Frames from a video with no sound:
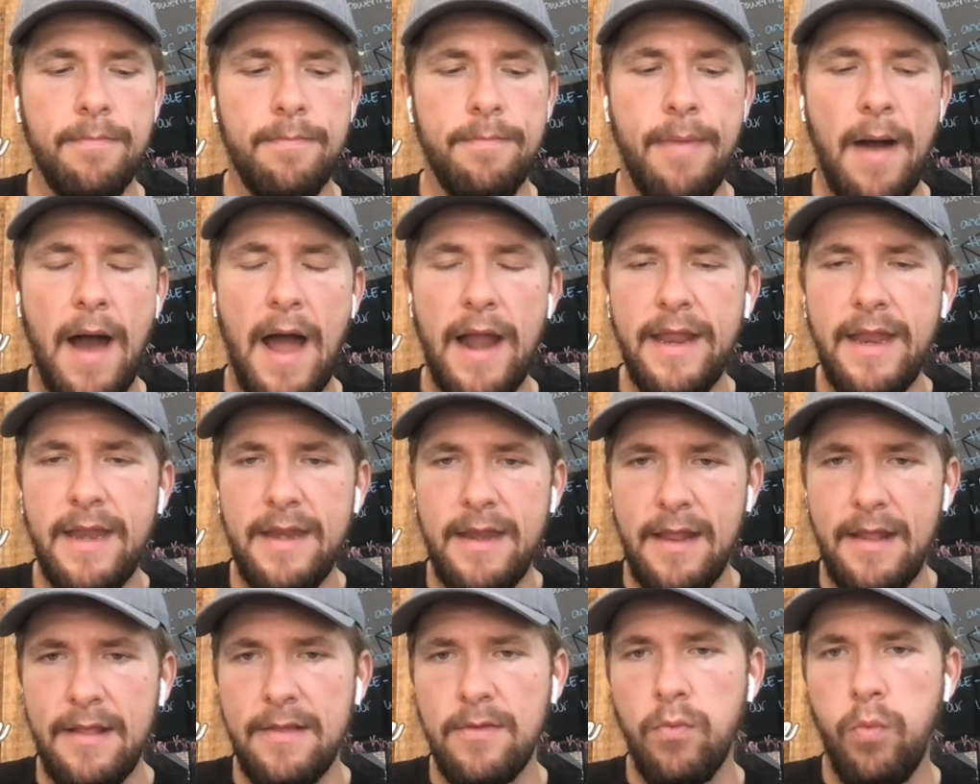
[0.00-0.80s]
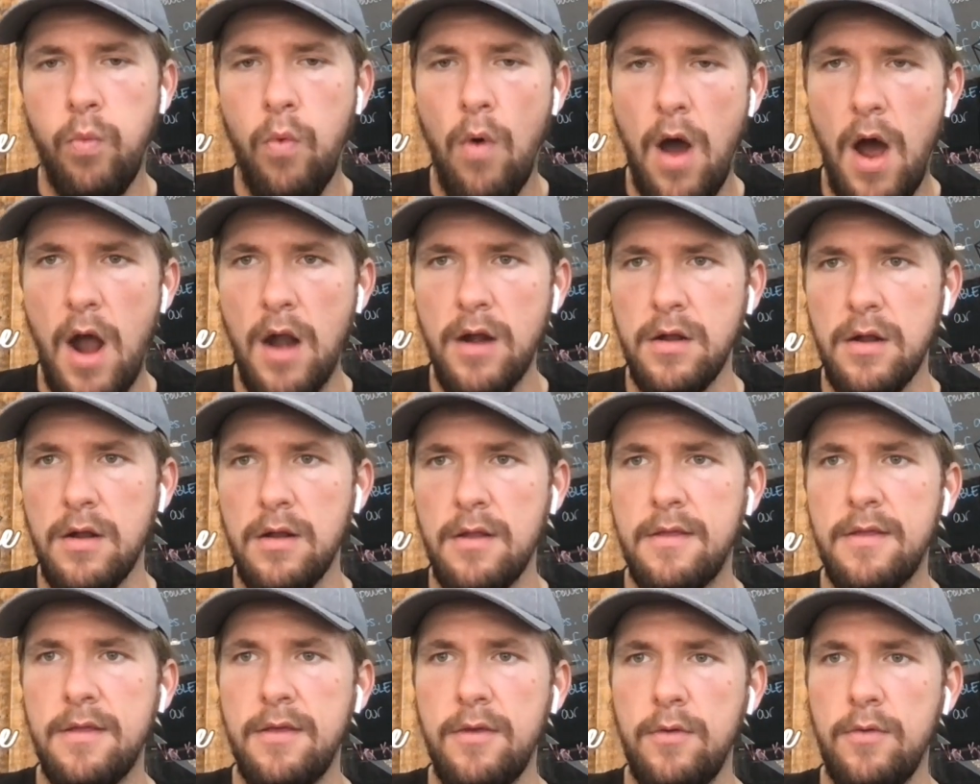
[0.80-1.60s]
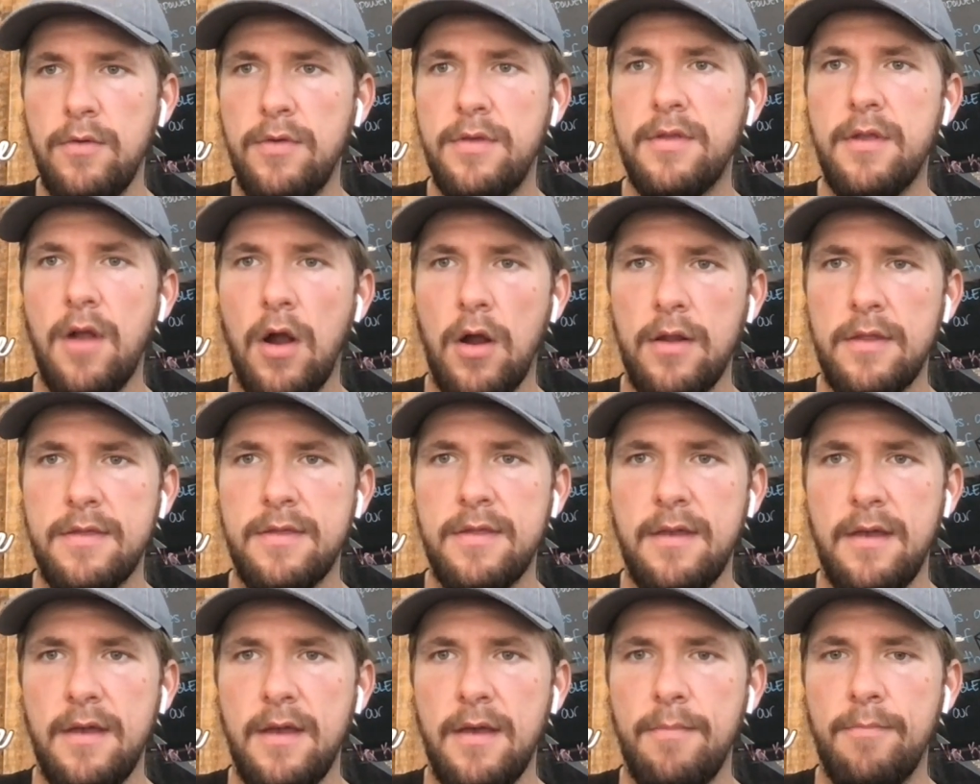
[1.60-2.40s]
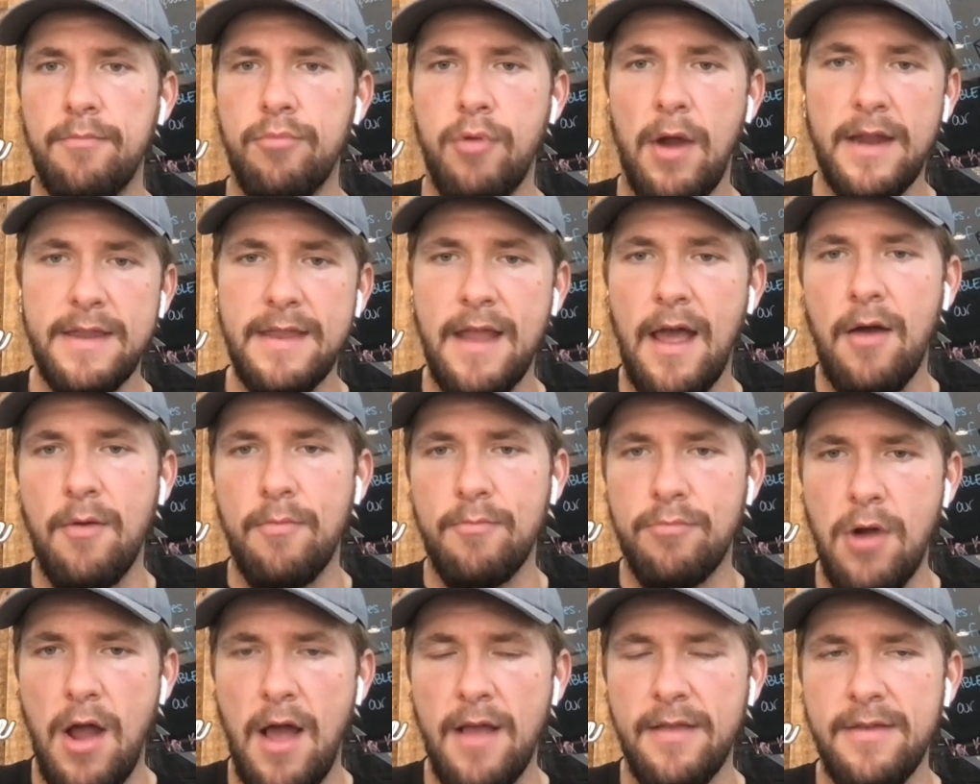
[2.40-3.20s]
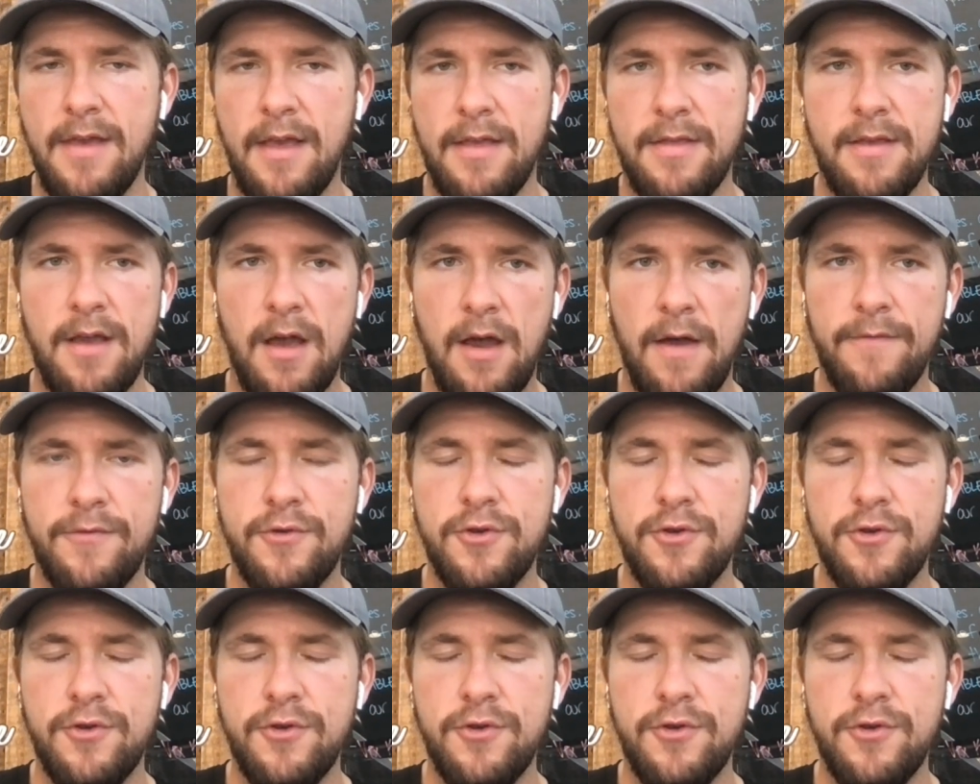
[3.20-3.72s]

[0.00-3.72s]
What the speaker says: body needs water to start the breakdown process of